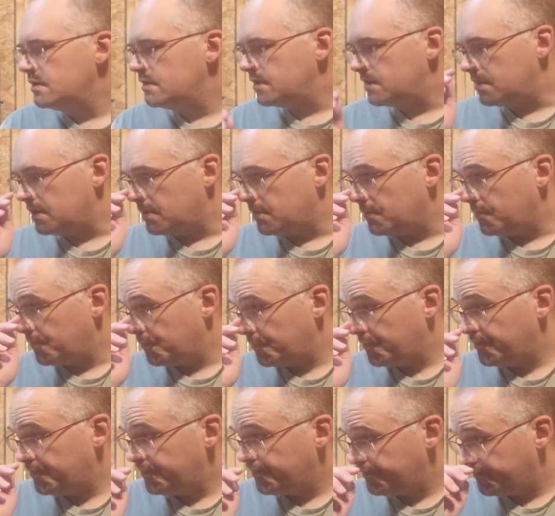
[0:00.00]
So
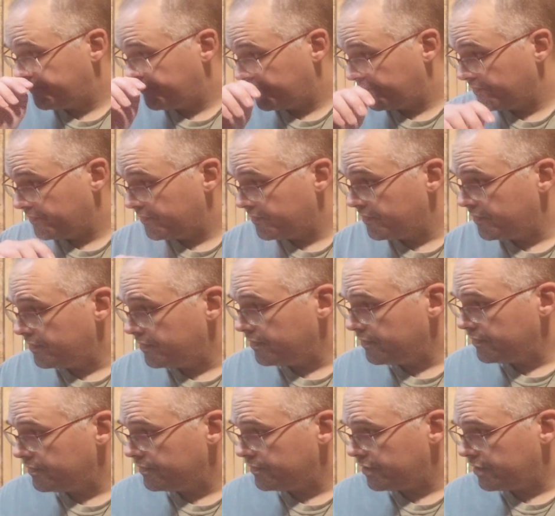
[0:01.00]

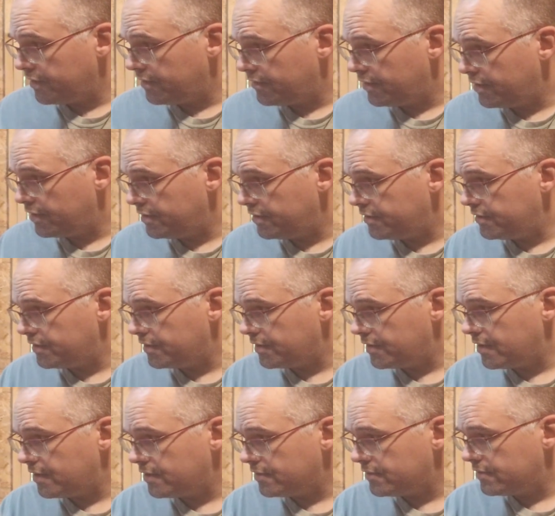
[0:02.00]
to get right into the
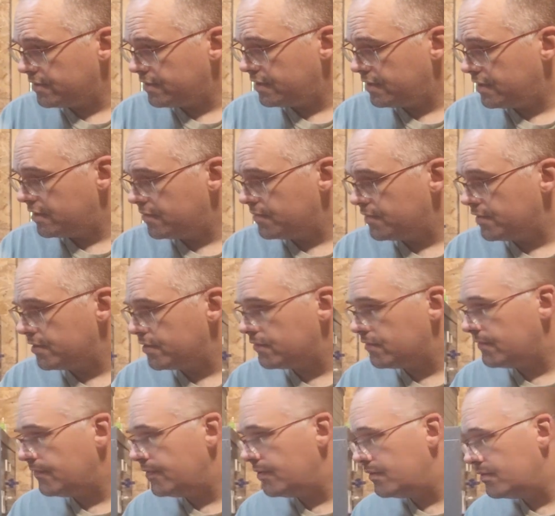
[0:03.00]
Gaahleri airbrush
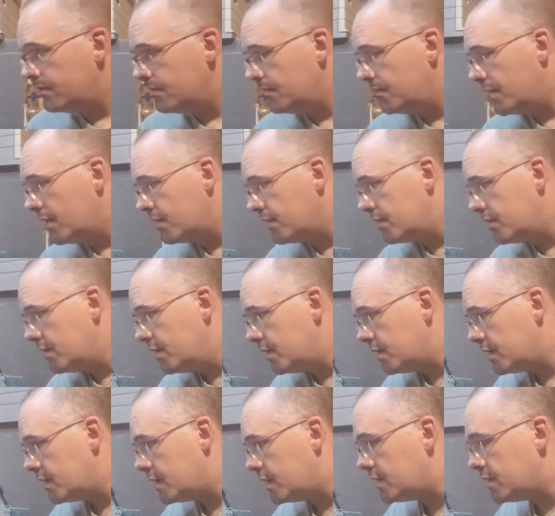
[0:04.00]
review about
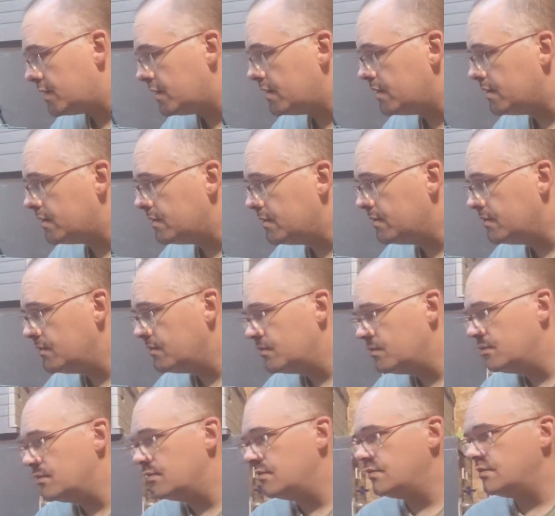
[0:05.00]
this,
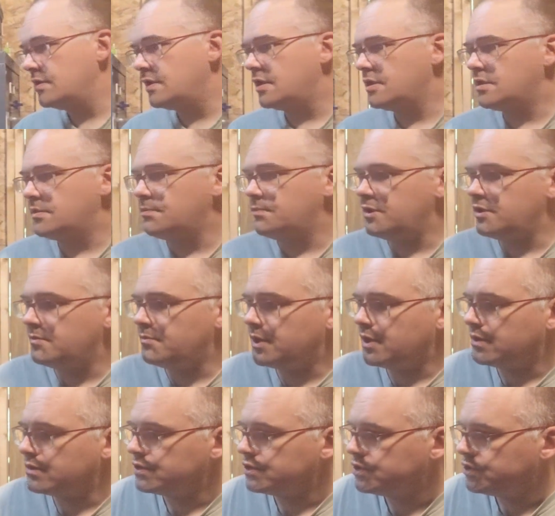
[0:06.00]
got to be
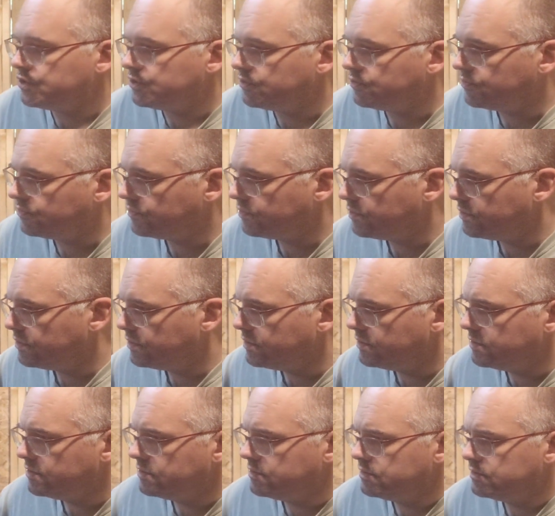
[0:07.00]
about June
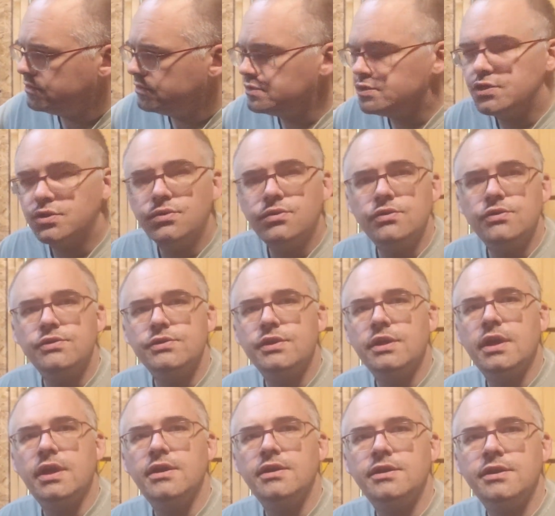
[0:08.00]
or
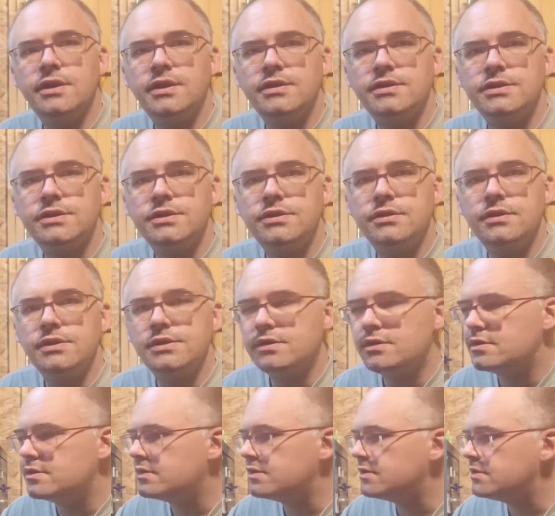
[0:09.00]
July of last year. I
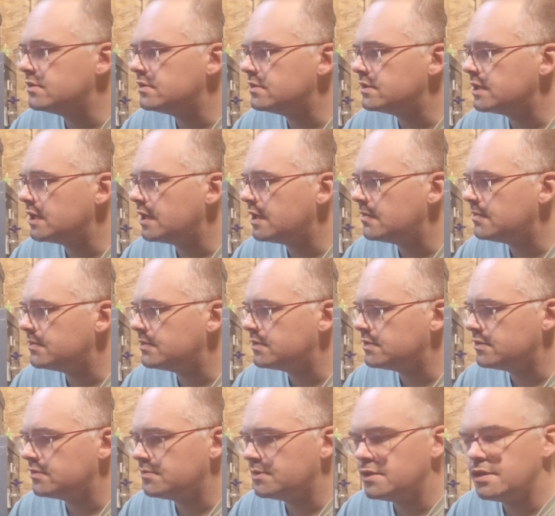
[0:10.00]
started to look at them a
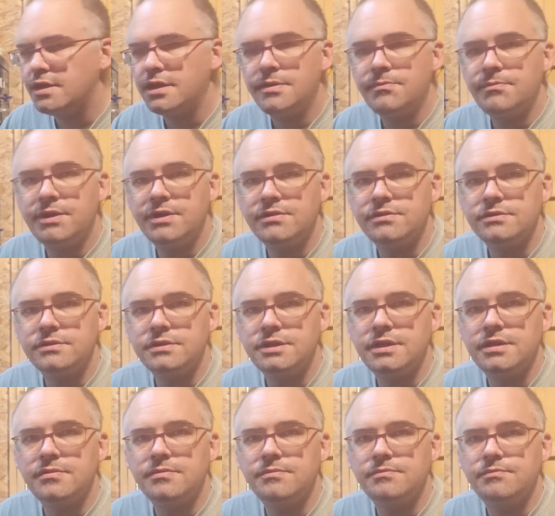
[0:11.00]
little bit. I'd been looking
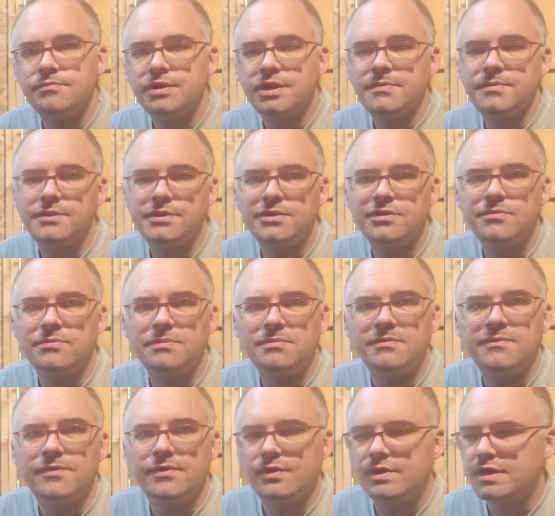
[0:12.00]
at them probably a little bit
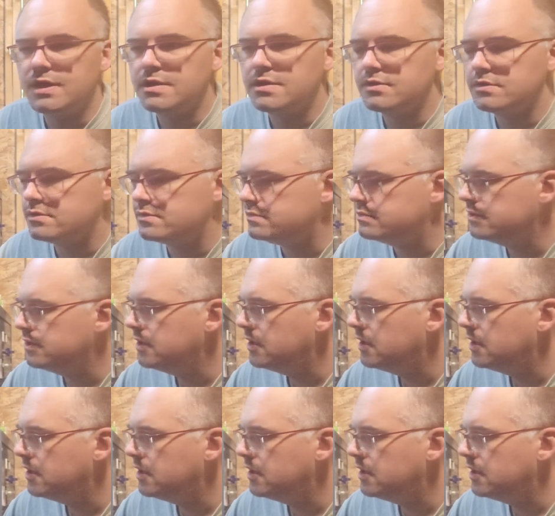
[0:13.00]
before that too.